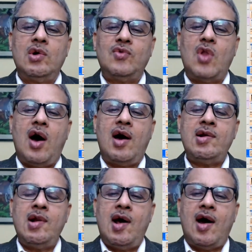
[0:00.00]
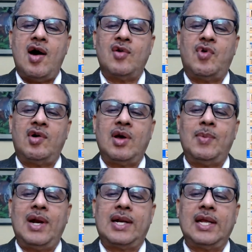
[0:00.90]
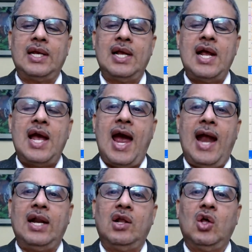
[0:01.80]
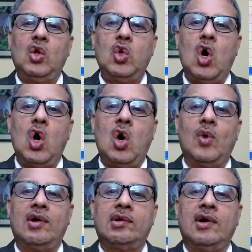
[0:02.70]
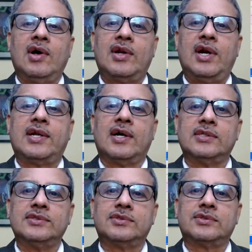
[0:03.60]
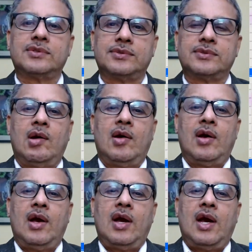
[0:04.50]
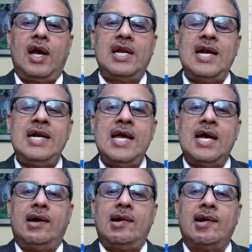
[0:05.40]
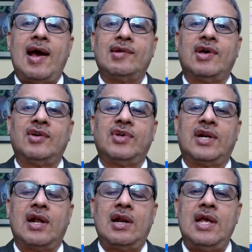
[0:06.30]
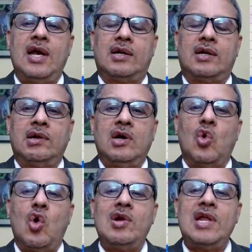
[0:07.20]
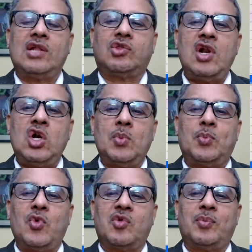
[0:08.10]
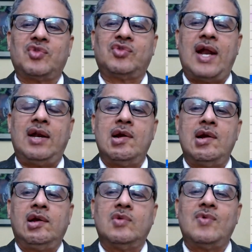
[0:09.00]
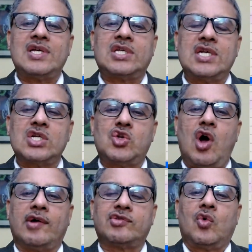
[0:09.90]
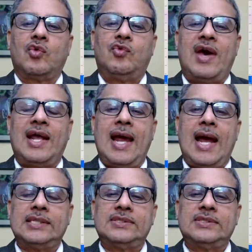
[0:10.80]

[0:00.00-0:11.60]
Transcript: non-affordability and lower returns. In India, as I said earlier, only 3 to 4% invest in stocks, whereas